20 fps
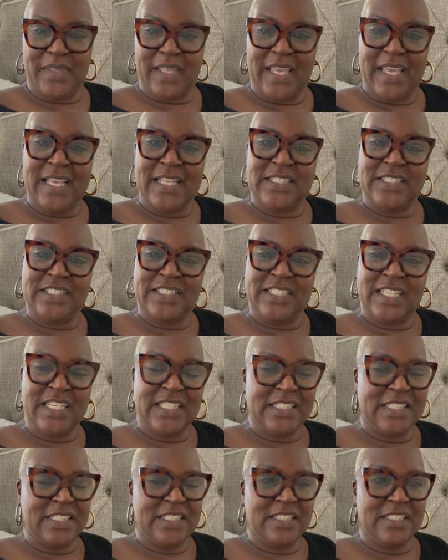it's
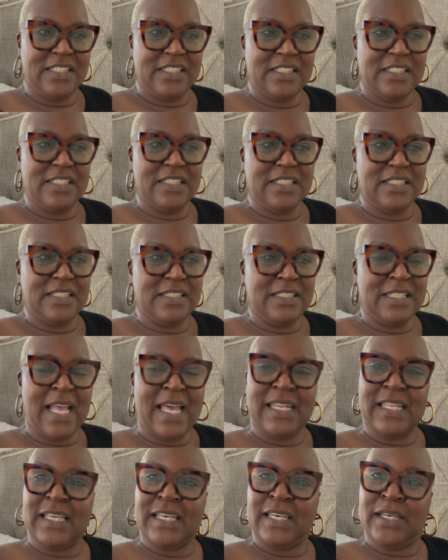just
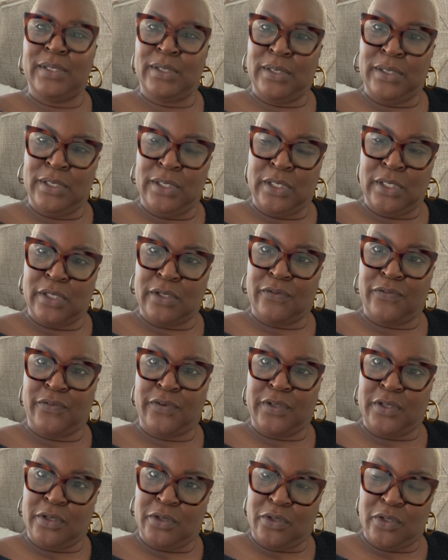not a good look for
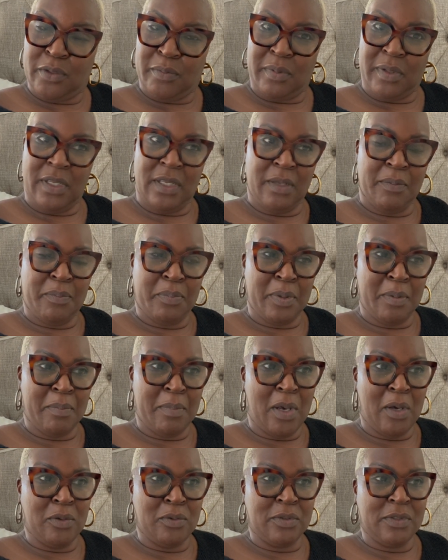you to be
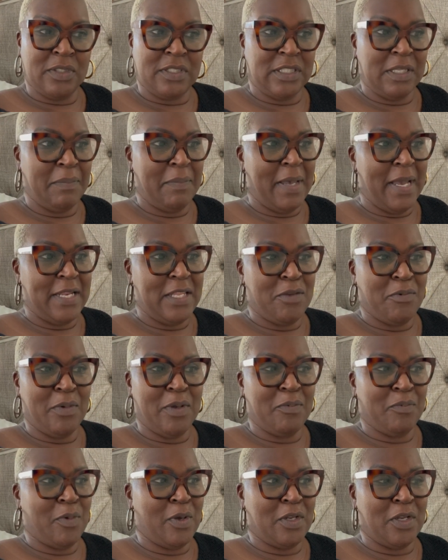promoting somebody. You
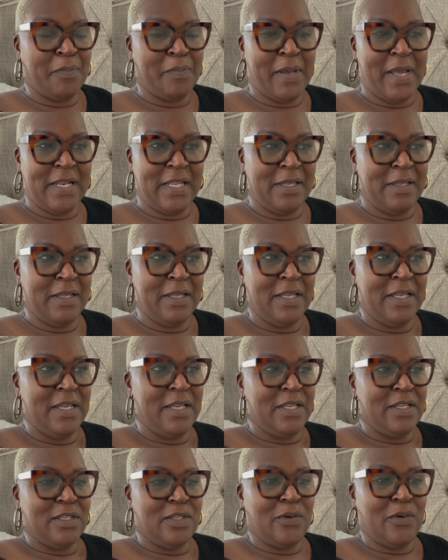wouldn't want nobody
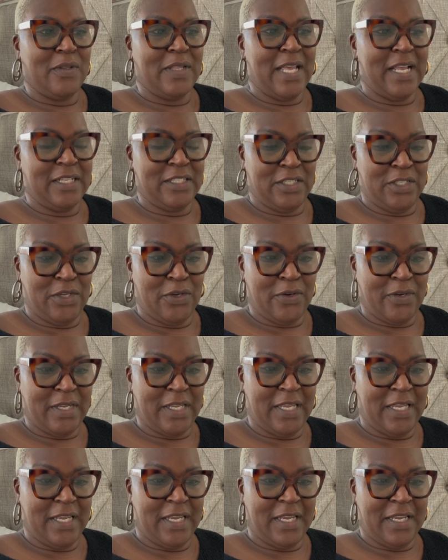doing that to your
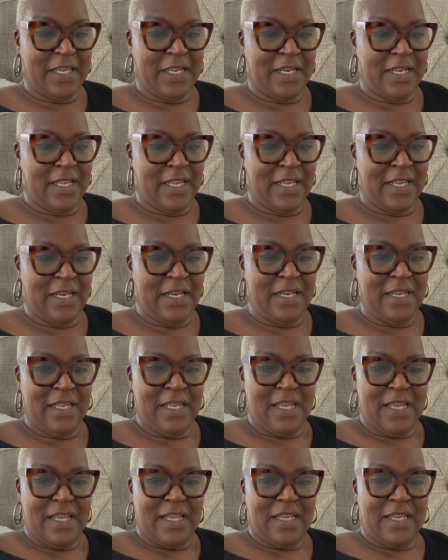kid. And,
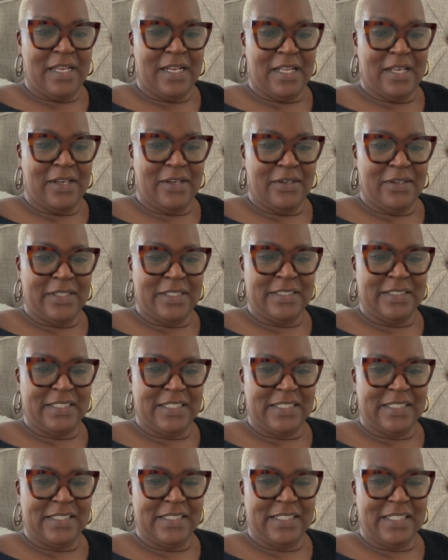you know, it's
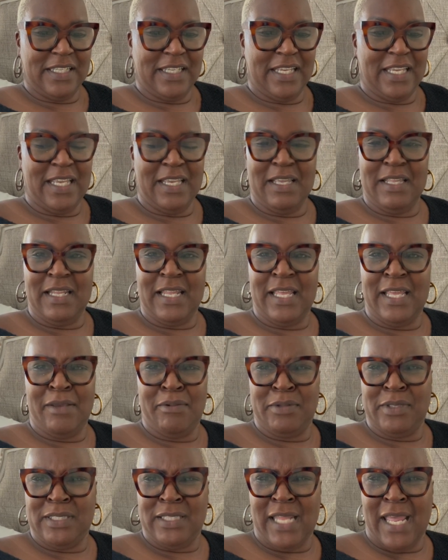just, it
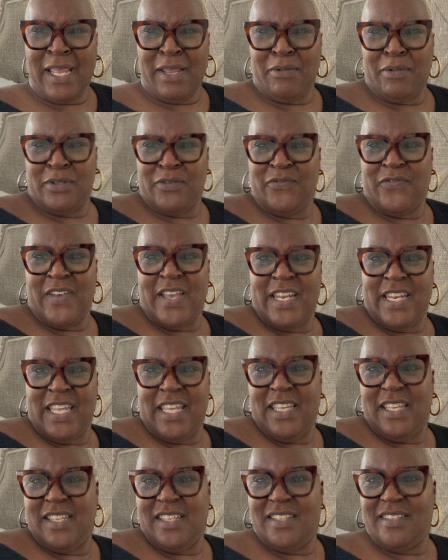was like, it was
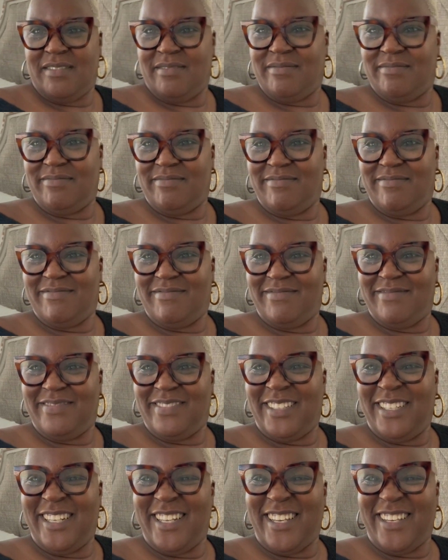funny,
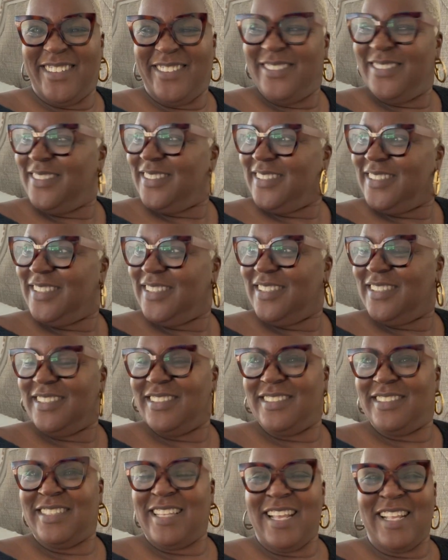you know,
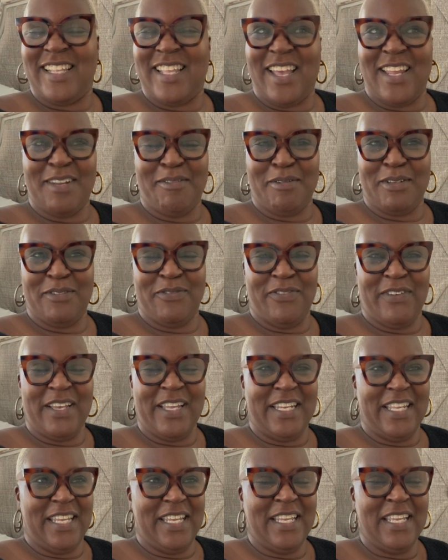they thought it was
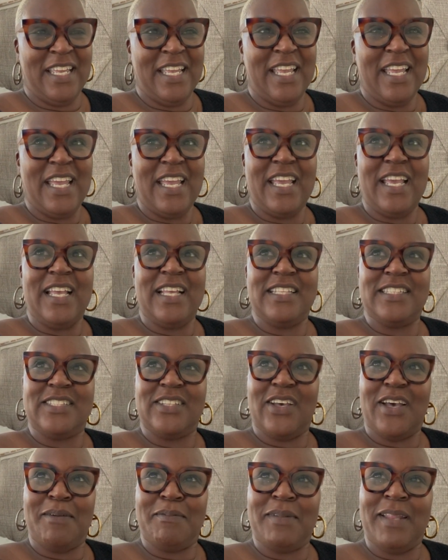funny. And
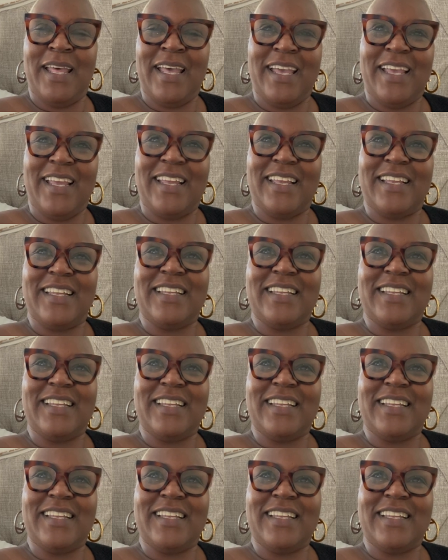so I'm like,